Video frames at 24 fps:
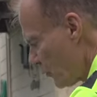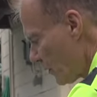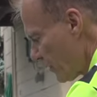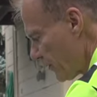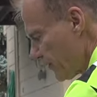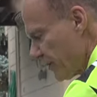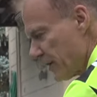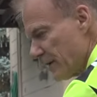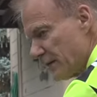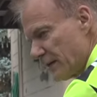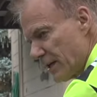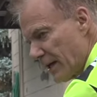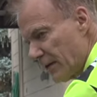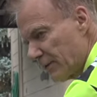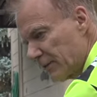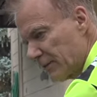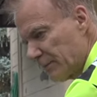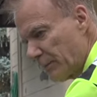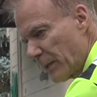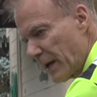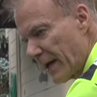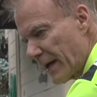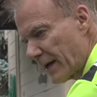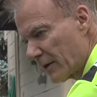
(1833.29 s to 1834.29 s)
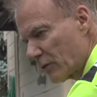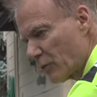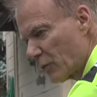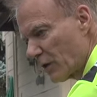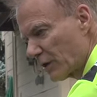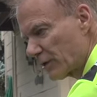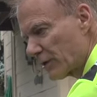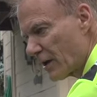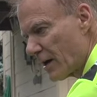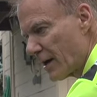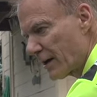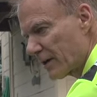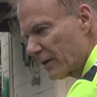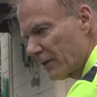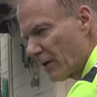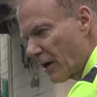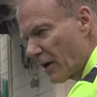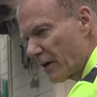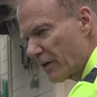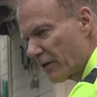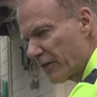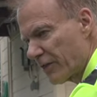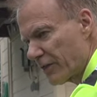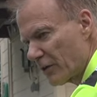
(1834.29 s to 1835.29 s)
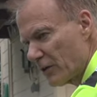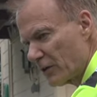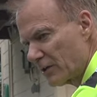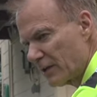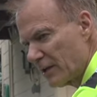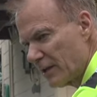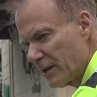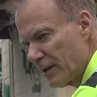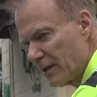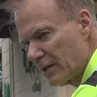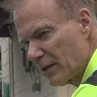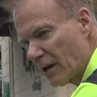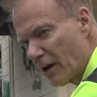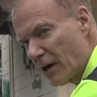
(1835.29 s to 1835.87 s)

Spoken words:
With dense pack, we're talking R13